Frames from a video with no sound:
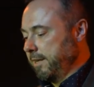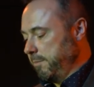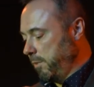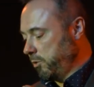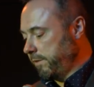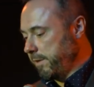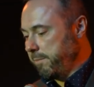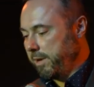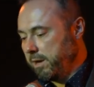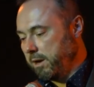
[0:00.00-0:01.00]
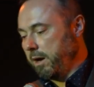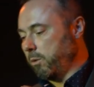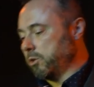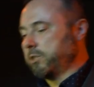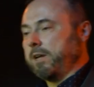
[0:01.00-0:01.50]
Most of them uh,
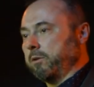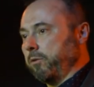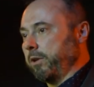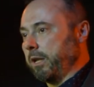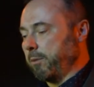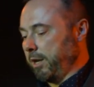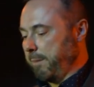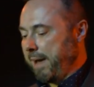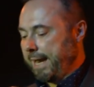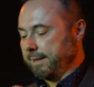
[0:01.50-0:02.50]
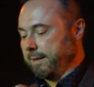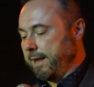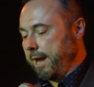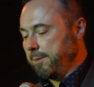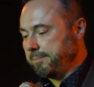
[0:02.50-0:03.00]
were scuttled deliberately back in the
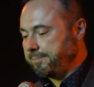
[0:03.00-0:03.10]
day.